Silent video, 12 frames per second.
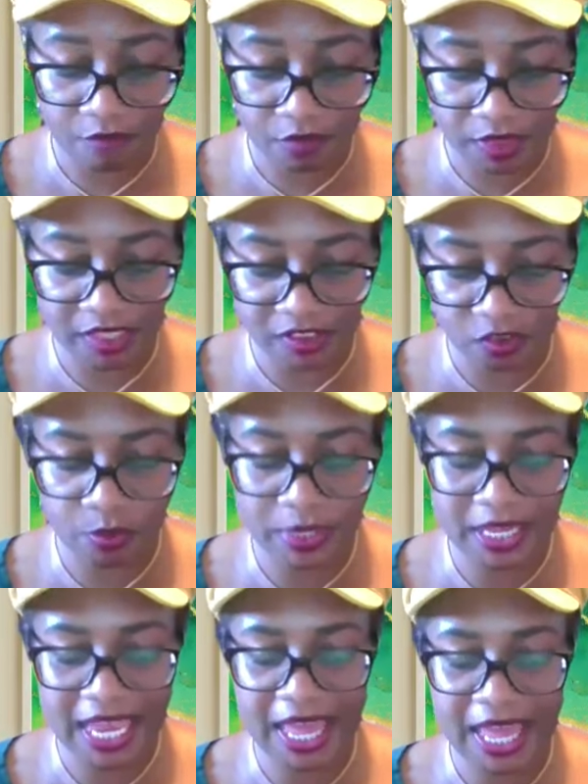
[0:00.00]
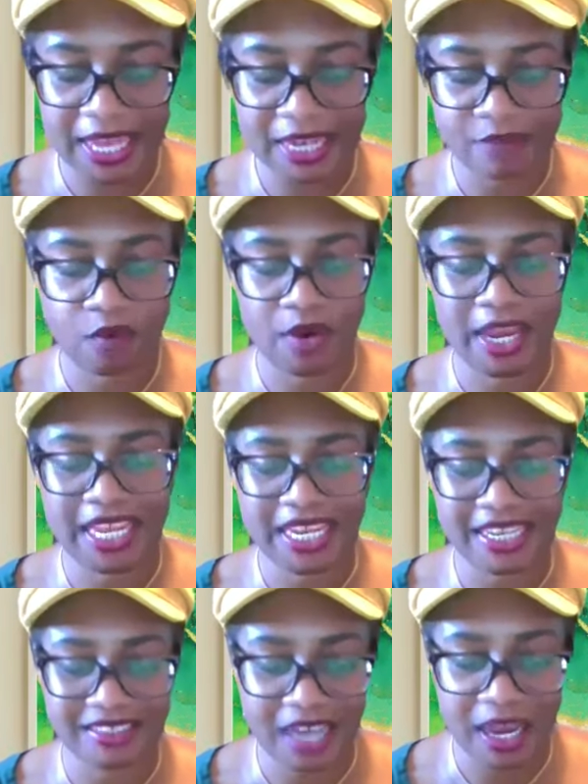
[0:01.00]
for this week and for
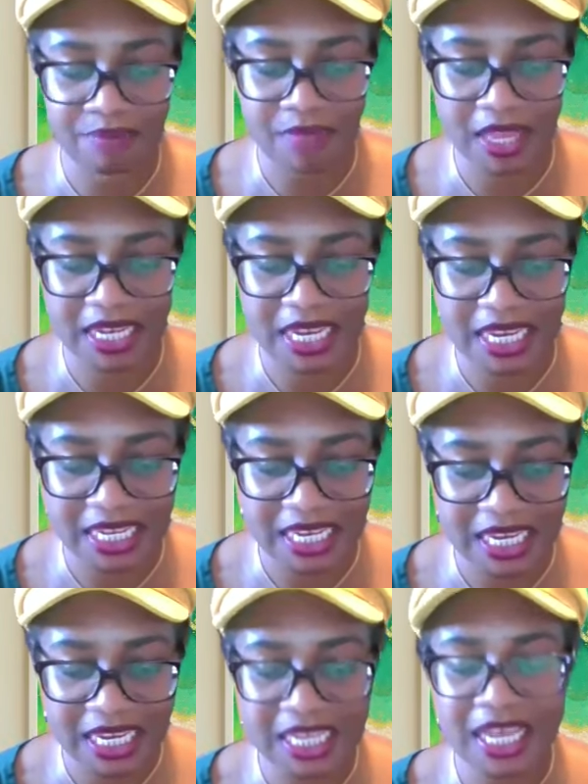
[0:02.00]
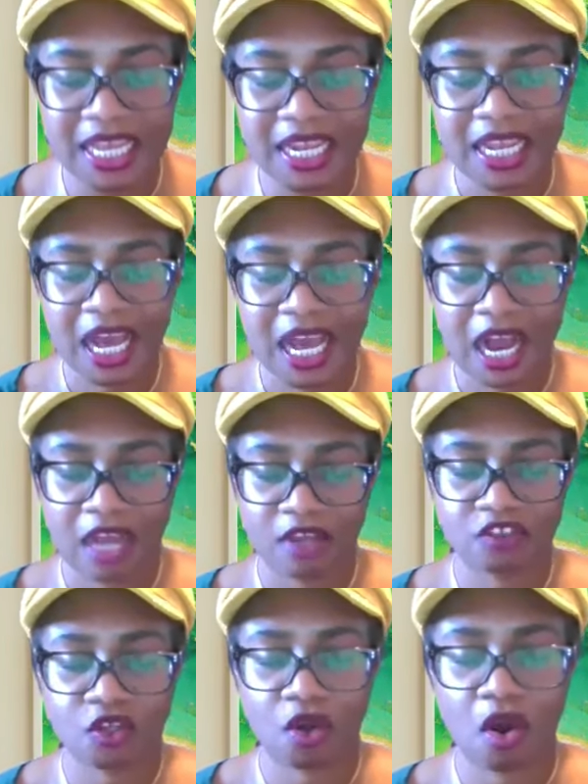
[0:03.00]
any time that they need it. I
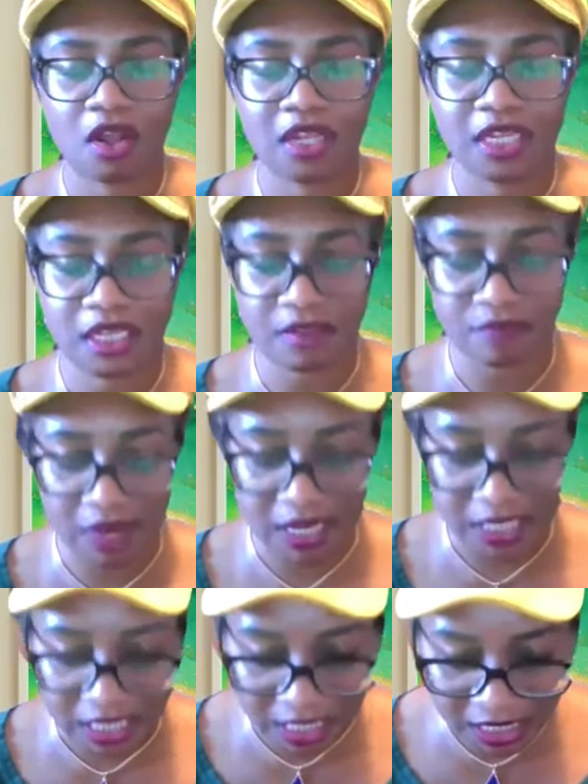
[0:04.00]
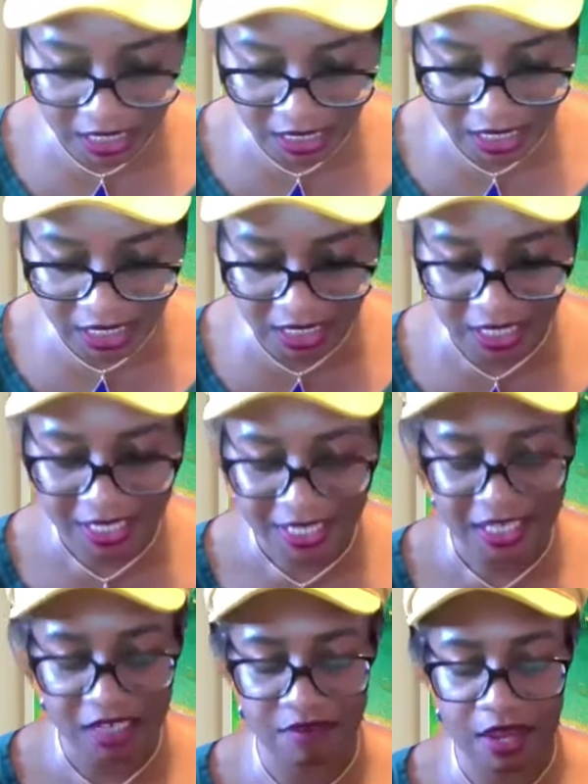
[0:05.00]
also call in divine healing,
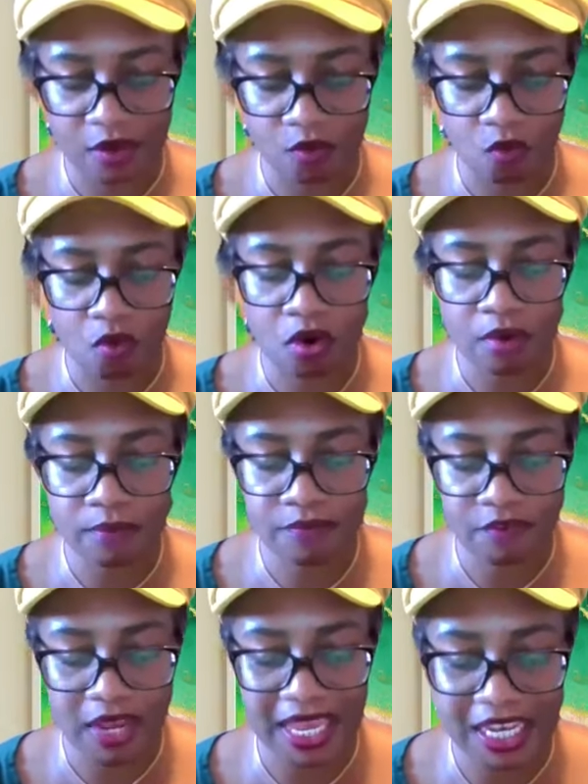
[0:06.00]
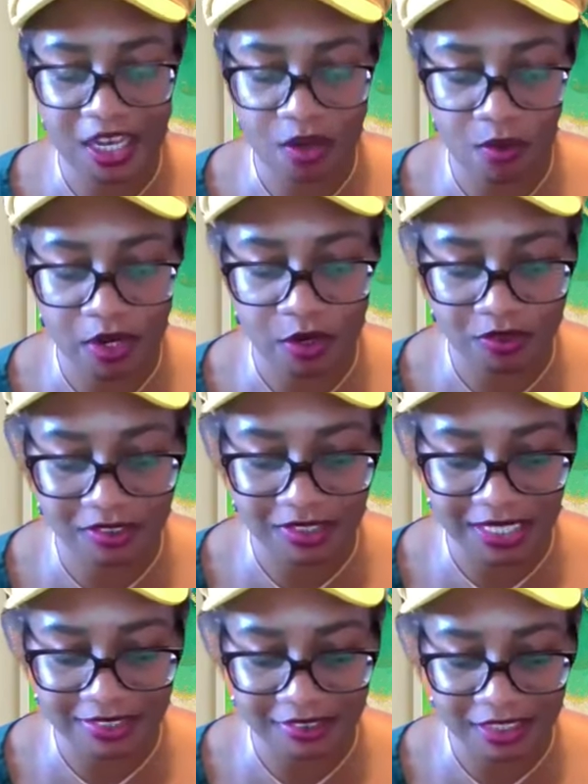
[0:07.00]
divine warmth for anyone who is
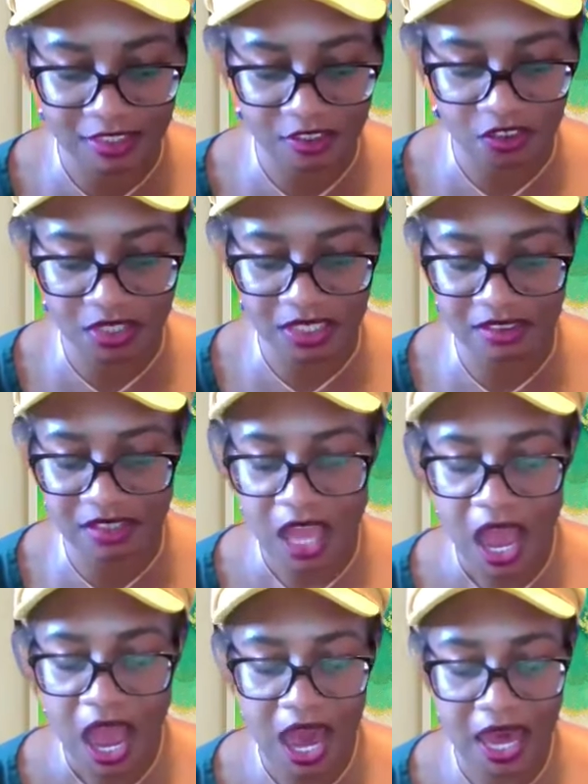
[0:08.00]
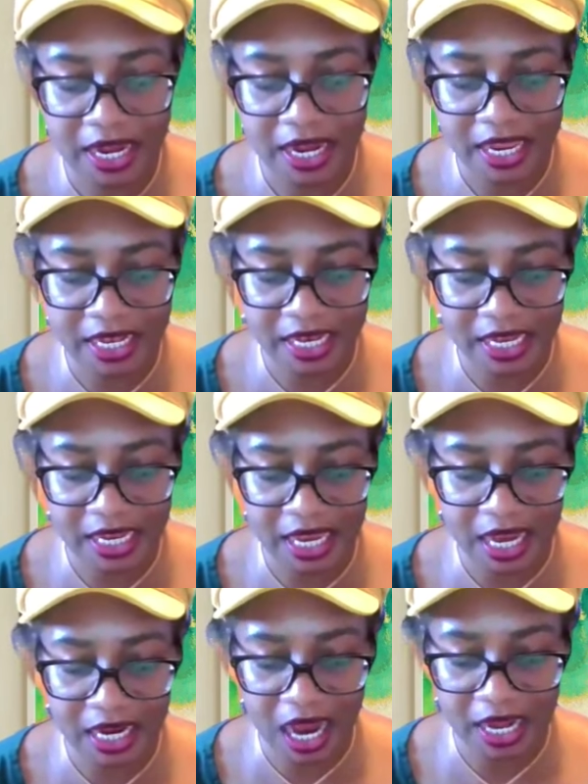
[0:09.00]
listening to this. Are
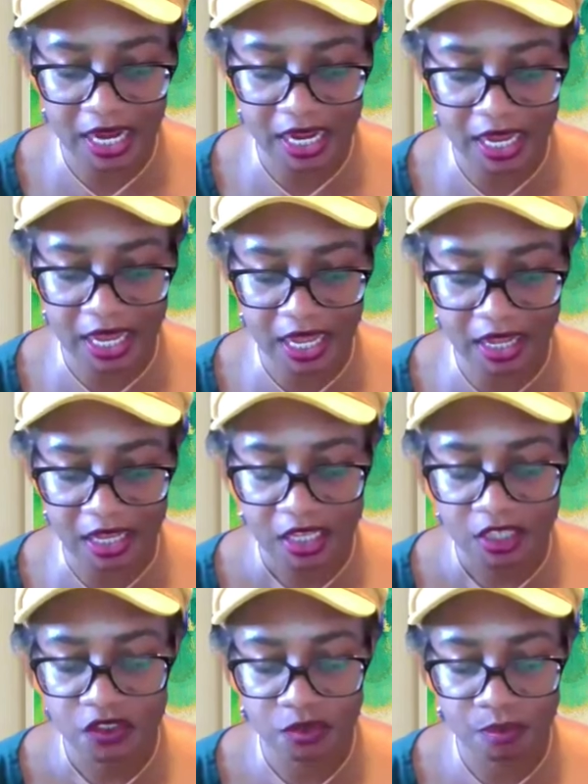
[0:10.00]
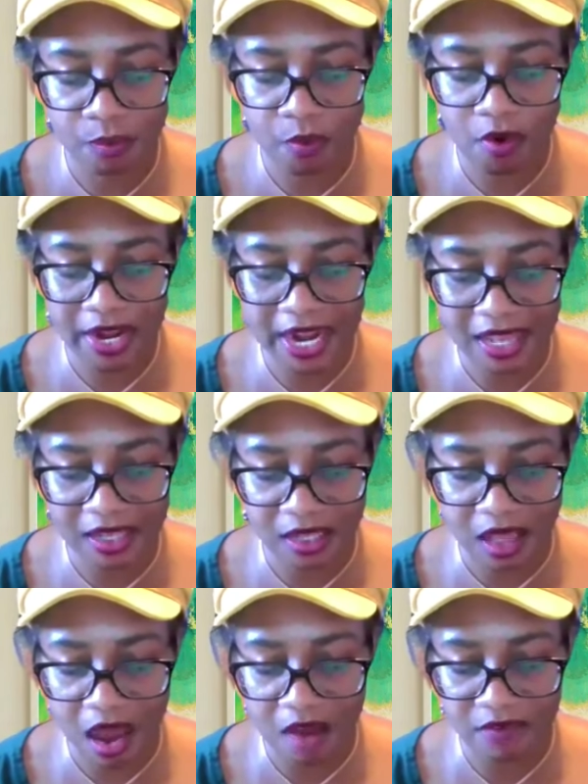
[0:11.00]
nia karea, support and
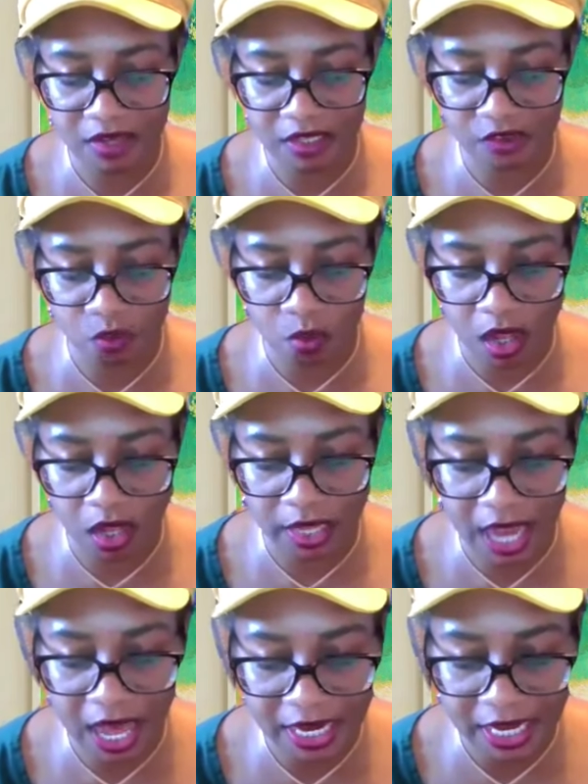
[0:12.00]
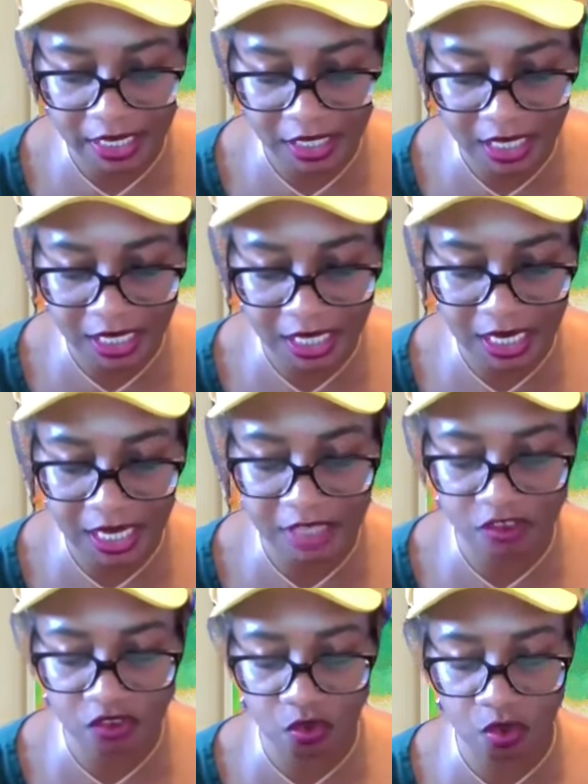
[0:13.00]
love as well. Kare titi
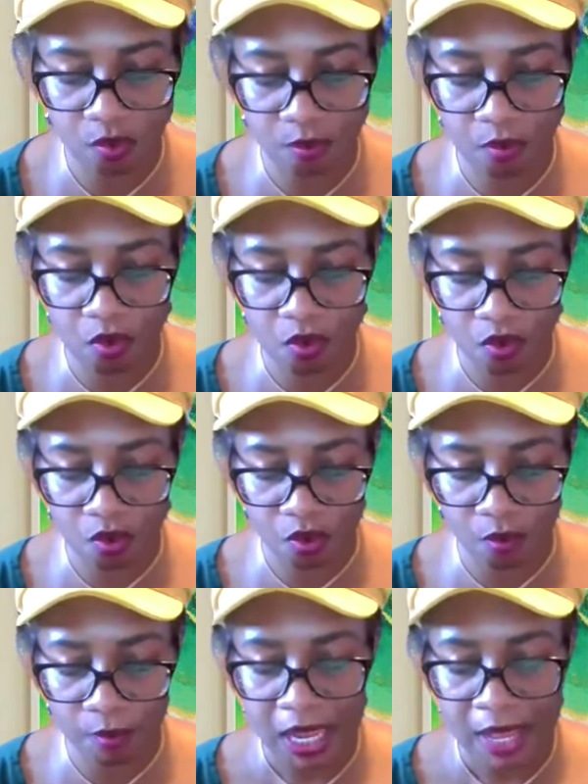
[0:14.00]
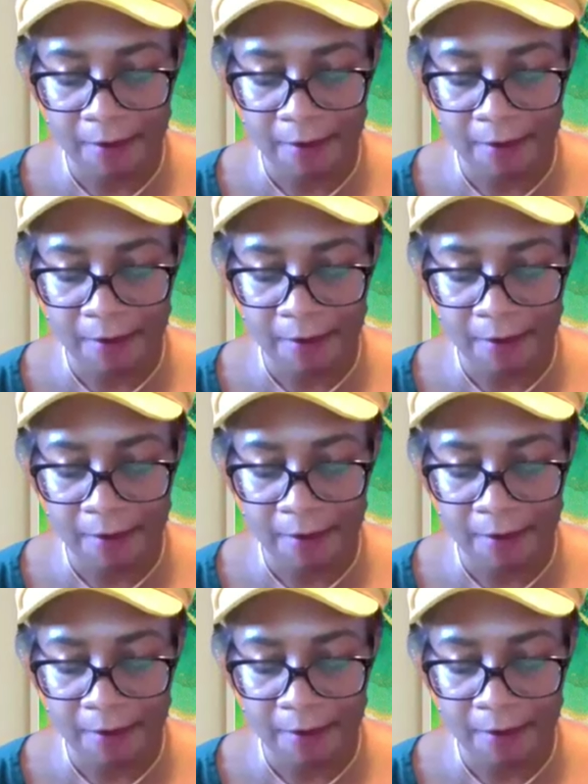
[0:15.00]
soromorum,